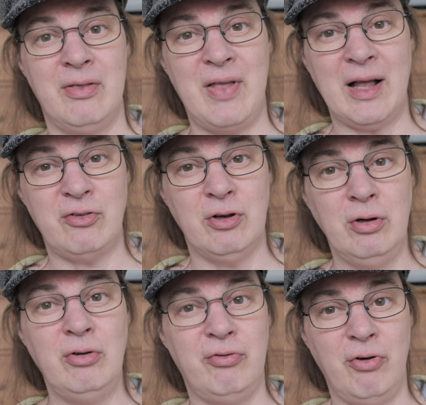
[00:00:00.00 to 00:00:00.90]
that's a
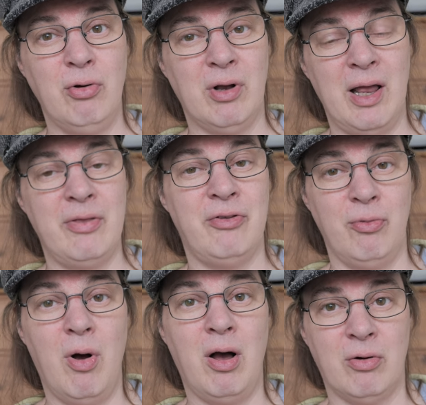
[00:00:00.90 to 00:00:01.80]
good focal length
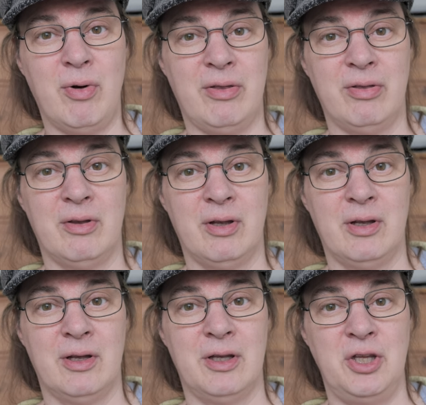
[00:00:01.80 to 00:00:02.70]
to work with.
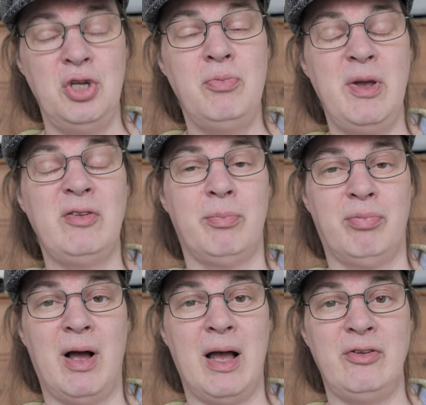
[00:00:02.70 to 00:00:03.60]
You'd be
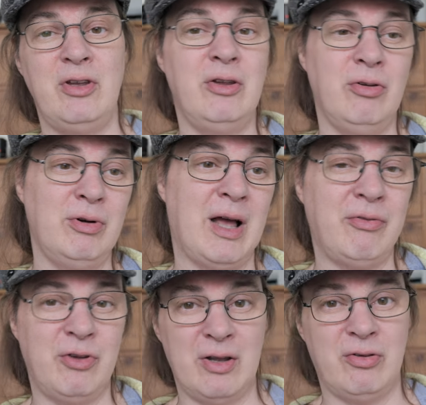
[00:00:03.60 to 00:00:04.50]
surprised, and you don't
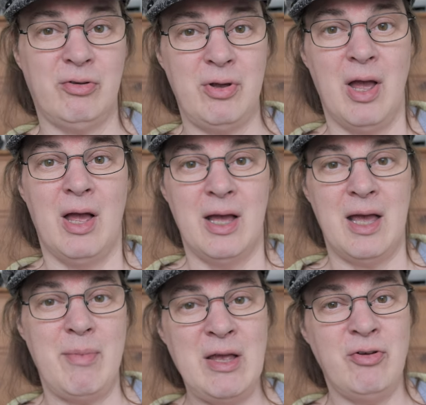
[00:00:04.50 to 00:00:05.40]
have to necessarily.
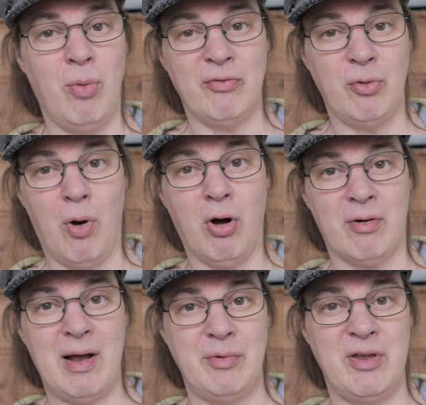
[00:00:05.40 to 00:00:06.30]
It means you have to
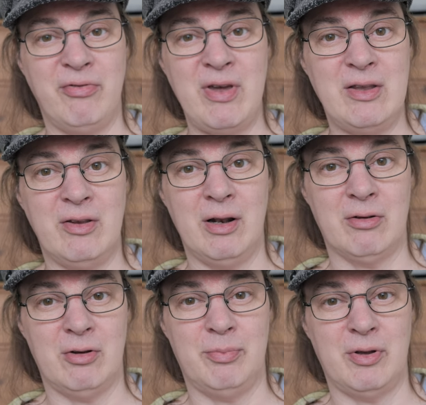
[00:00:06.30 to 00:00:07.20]
walk around with your feet a
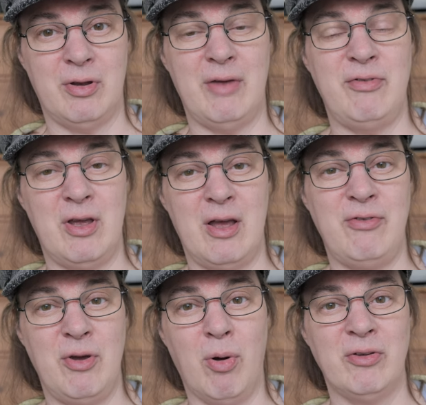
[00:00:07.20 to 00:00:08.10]
lot, but if you
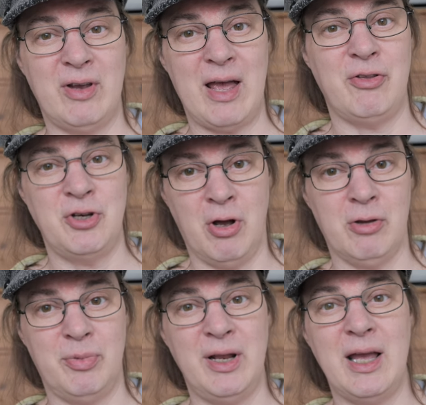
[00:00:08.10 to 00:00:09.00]
if you want to get the
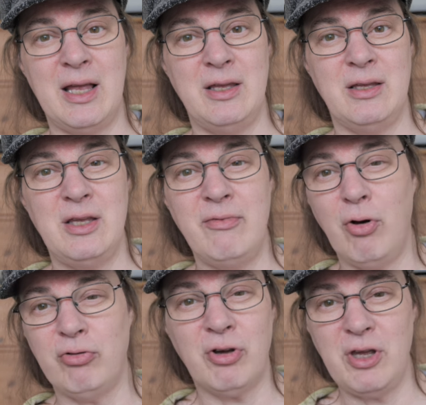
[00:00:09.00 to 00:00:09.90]
shot. But again, you've
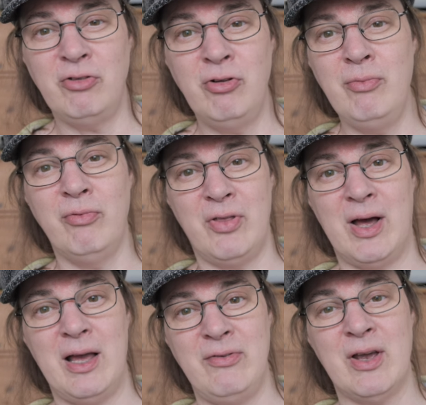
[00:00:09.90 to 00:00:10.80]
also got your zoom for
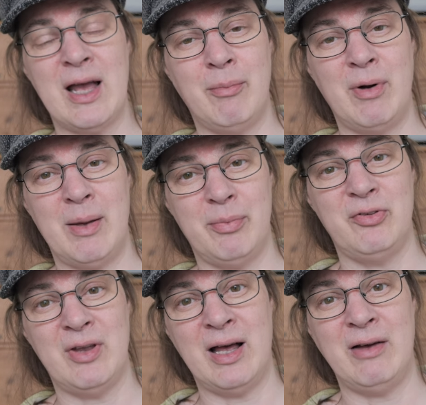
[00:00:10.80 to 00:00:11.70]
that if your camera
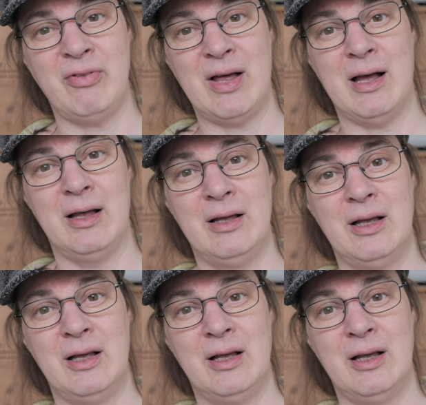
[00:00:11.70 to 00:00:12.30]
happens to have that.